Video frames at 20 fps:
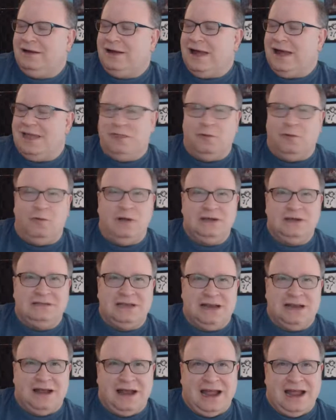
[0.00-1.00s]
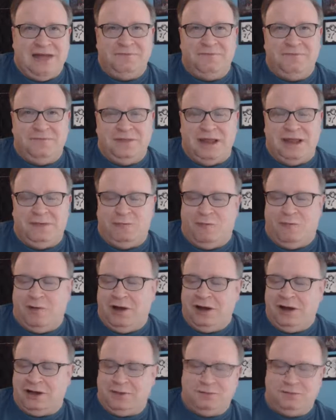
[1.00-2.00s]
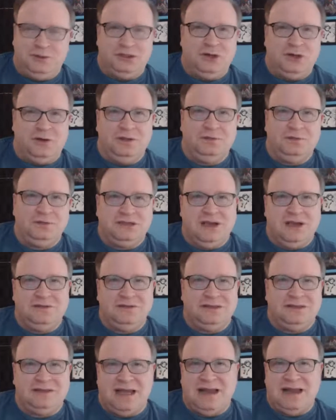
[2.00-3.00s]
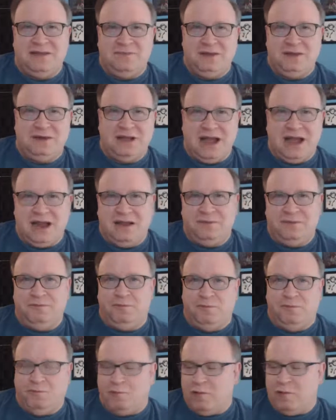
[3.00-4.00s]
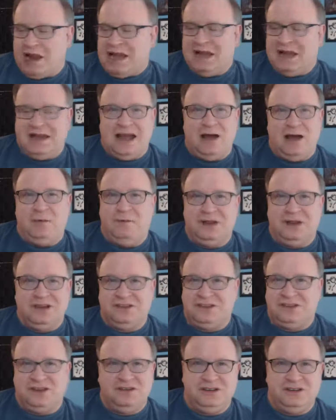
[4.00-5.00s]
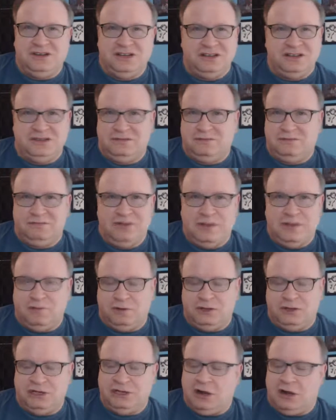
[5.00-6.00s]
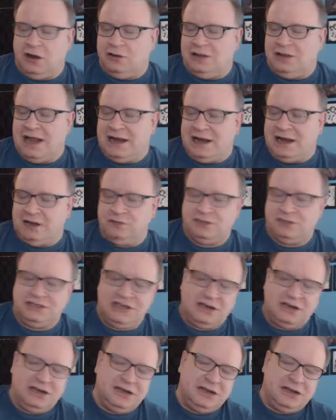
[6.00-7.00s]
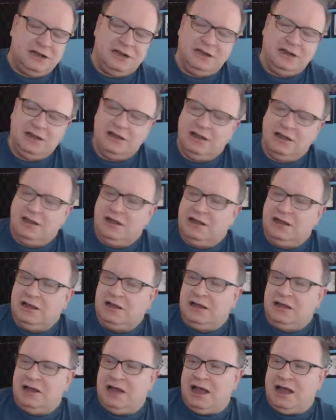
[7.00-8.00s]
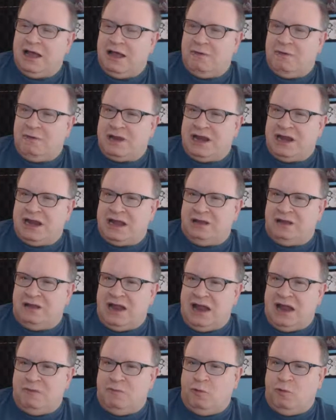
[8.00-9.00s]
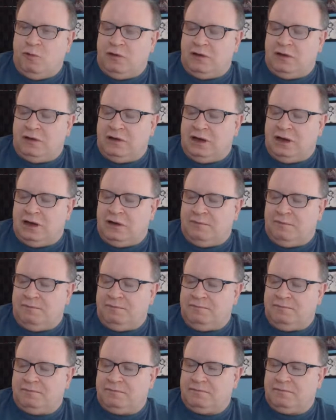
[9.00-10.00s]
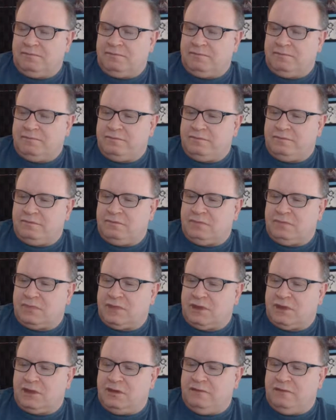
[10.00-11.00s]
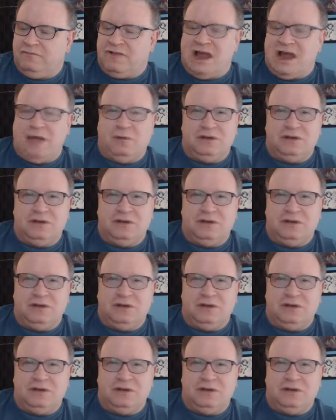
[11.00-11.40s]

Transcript: and the ones that wanted to show themselves as that have been kind of weeded out because they're just people just aren't that interested in it. And we're getting a lot more viable